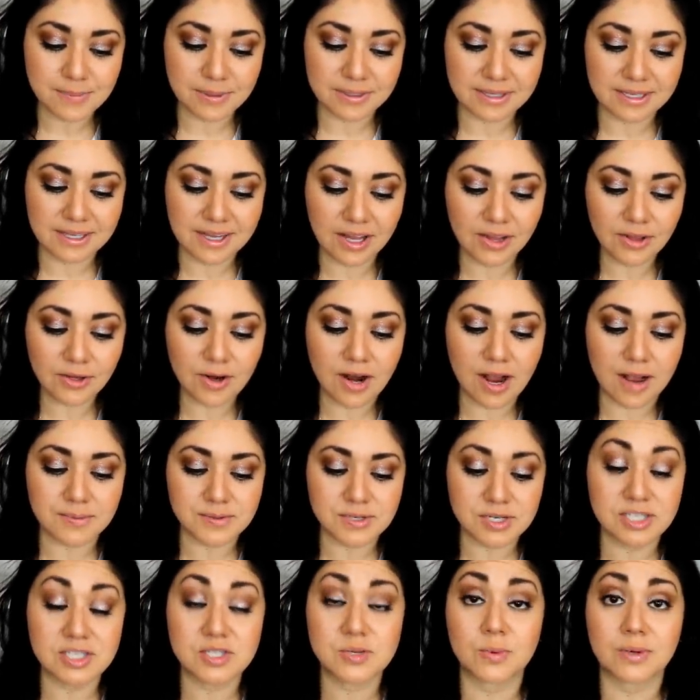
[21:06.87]
but the color
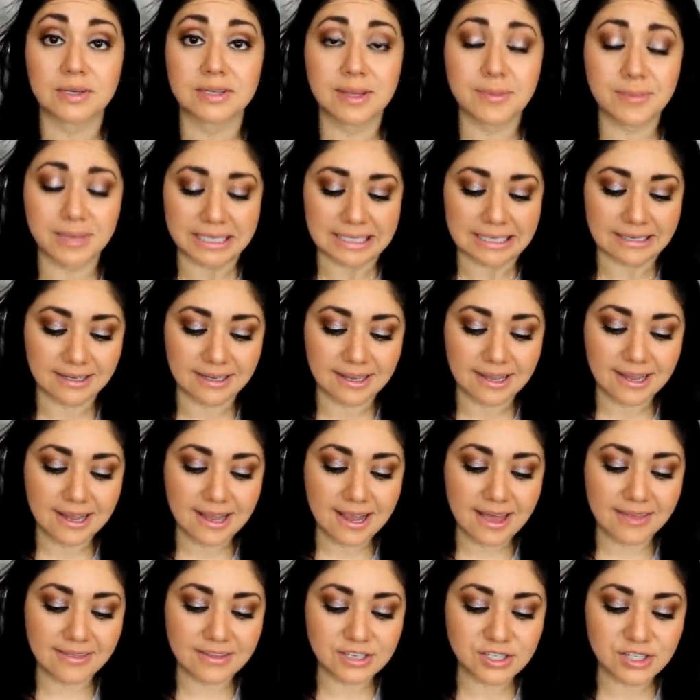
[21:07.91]
options were limited
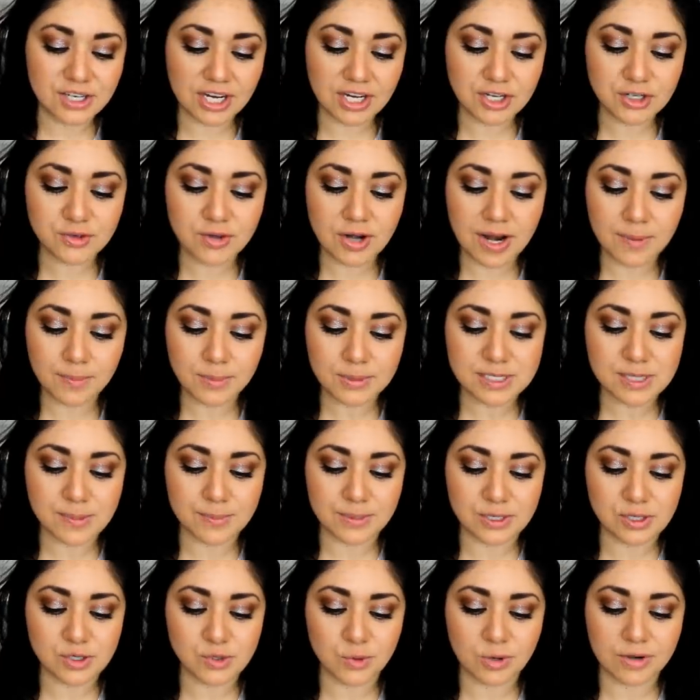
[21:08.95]
and the chain drop was a
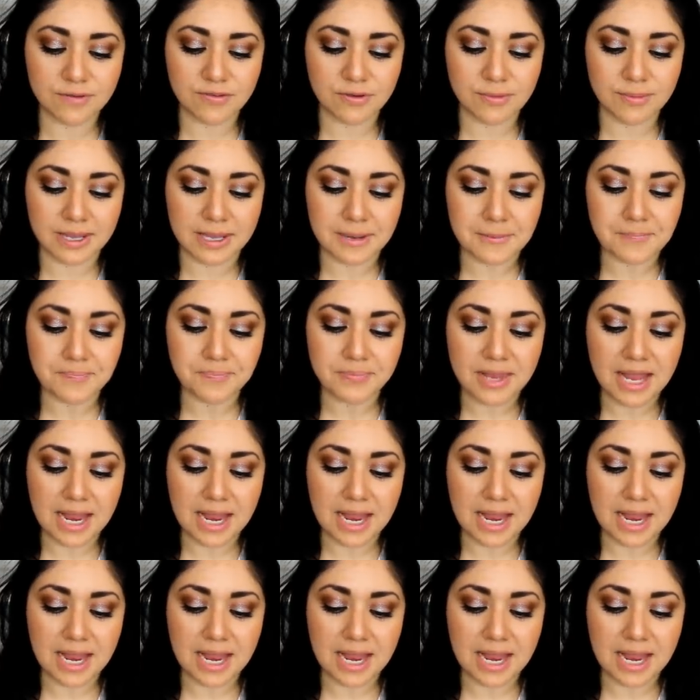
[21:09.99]
bit short for me.